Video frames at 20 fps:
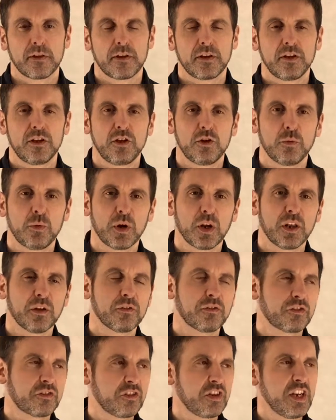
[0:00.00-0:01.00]
You will
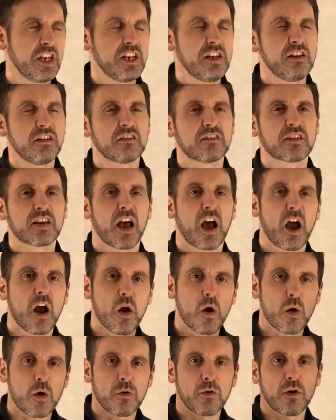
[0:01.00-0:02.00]
have seen
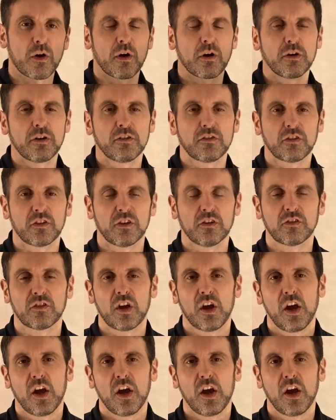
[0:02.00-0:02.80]
tower rises